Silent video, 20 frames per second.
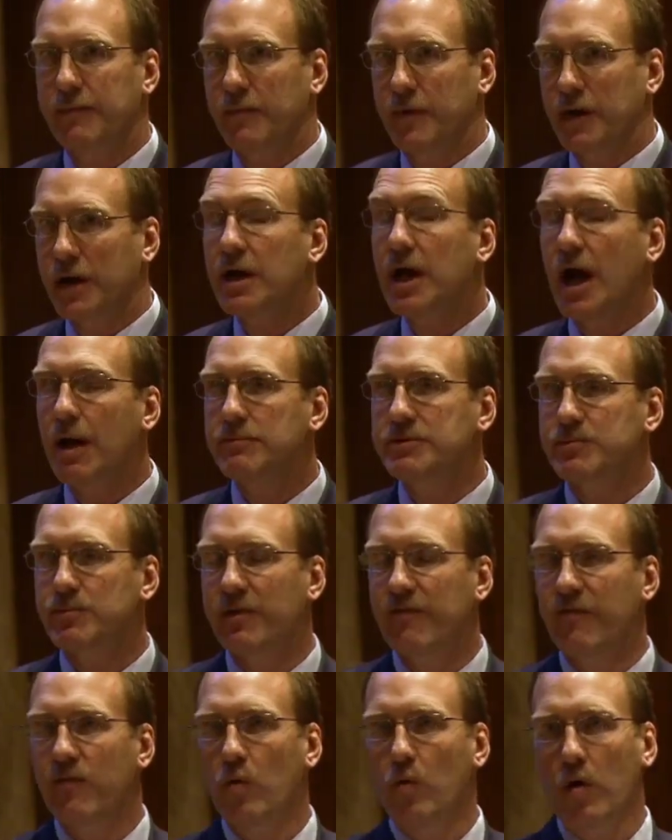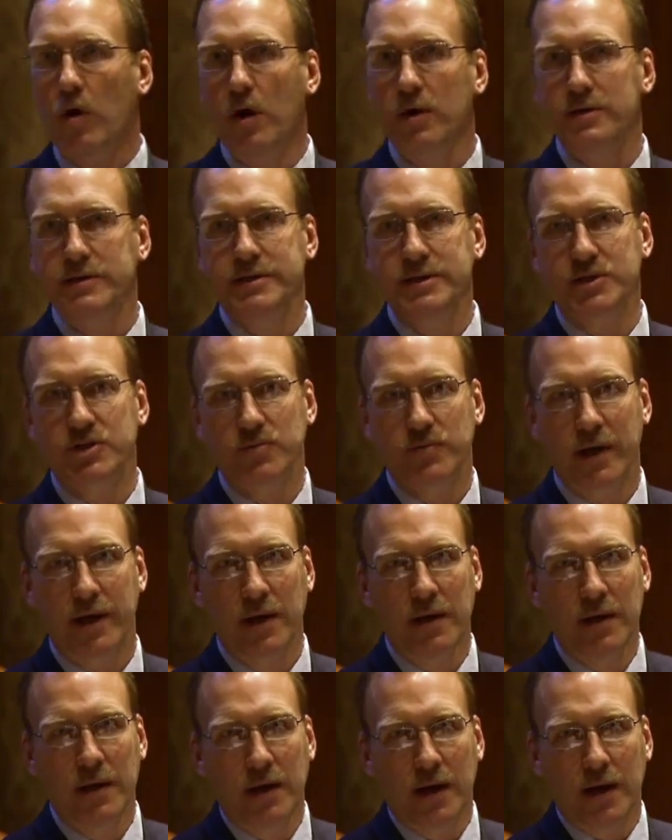accomplishment for our district
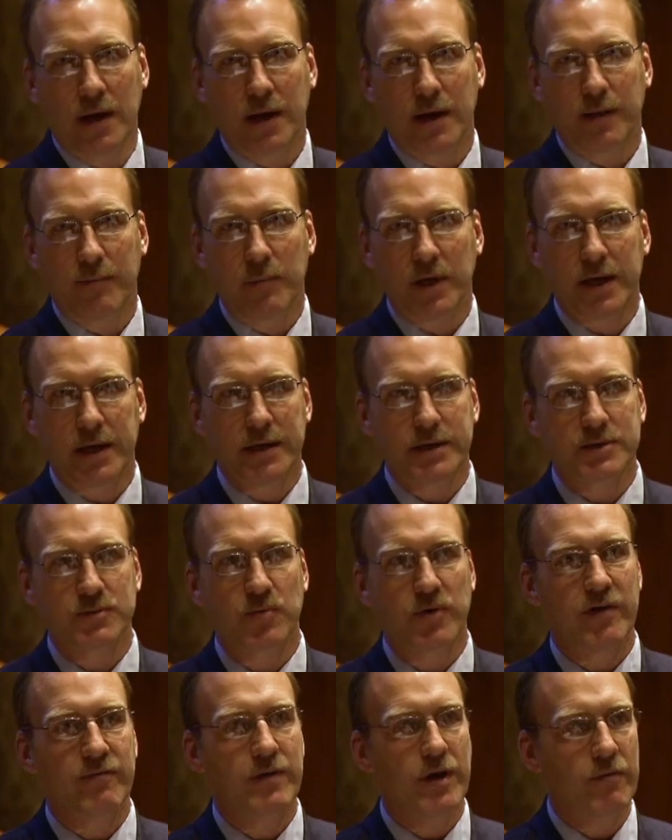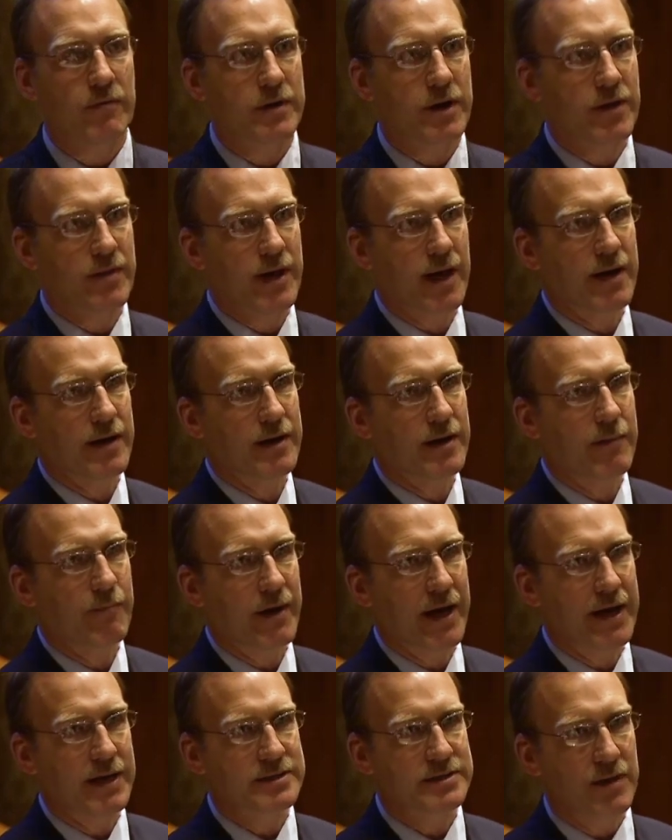uh, because we have never done that in the
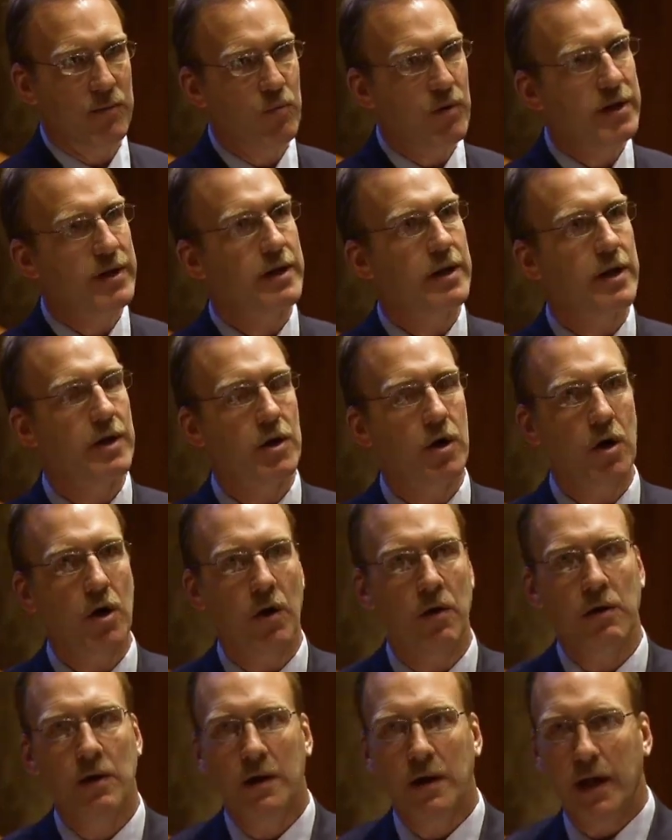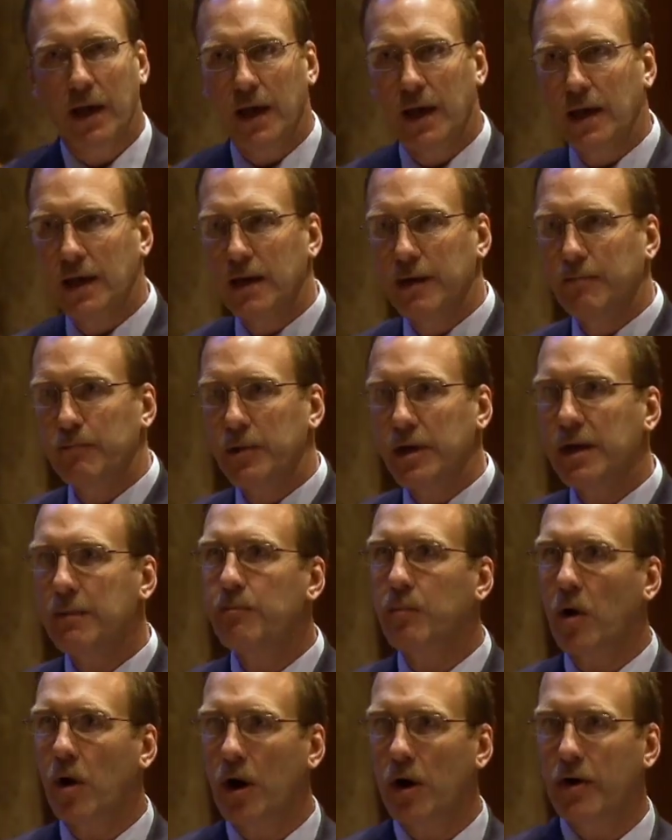past, and we did it in all. And a
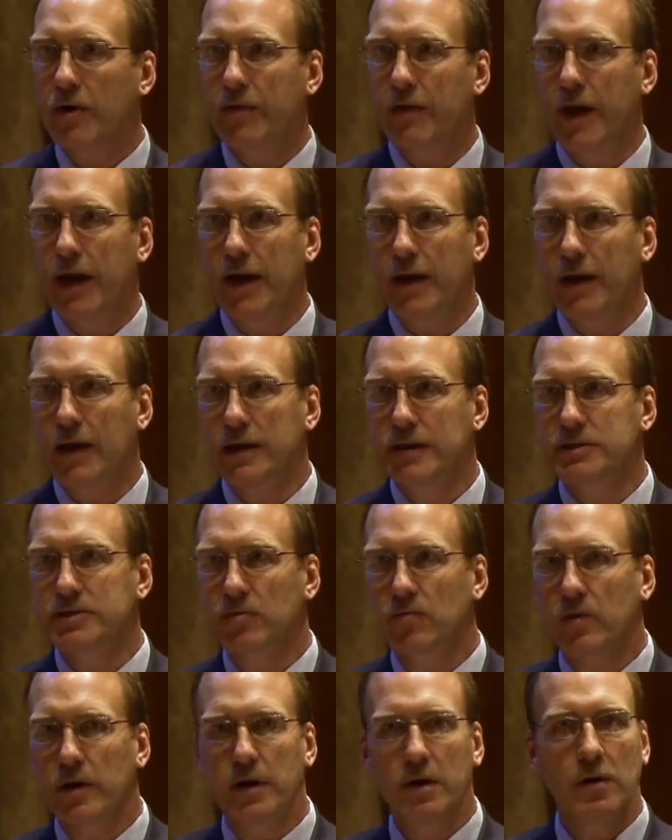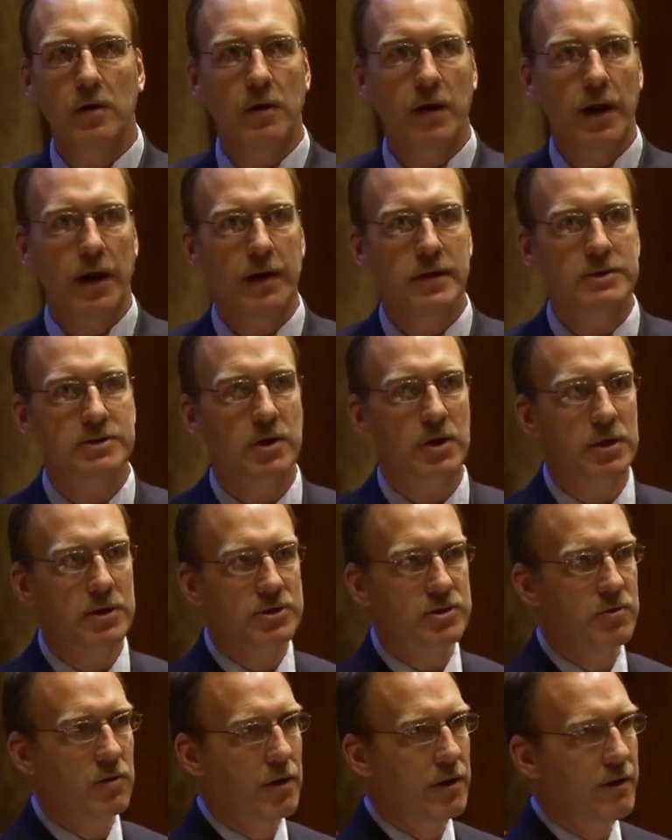big part of that is the rigor, and it's
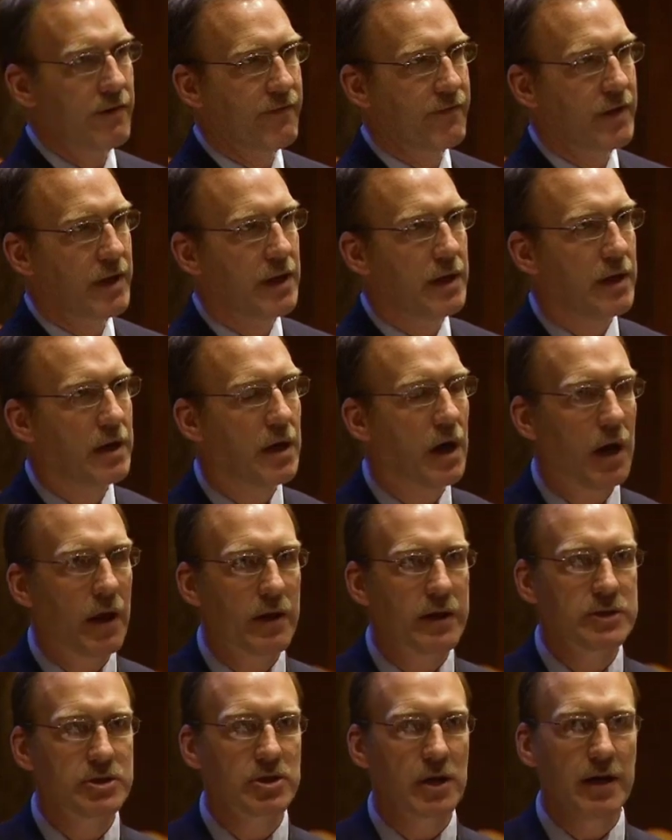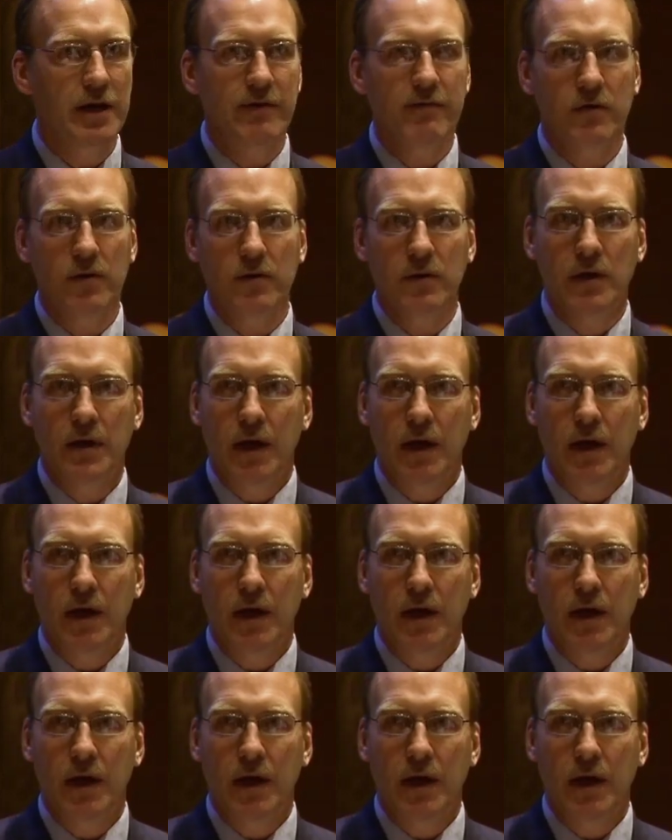also of the college level,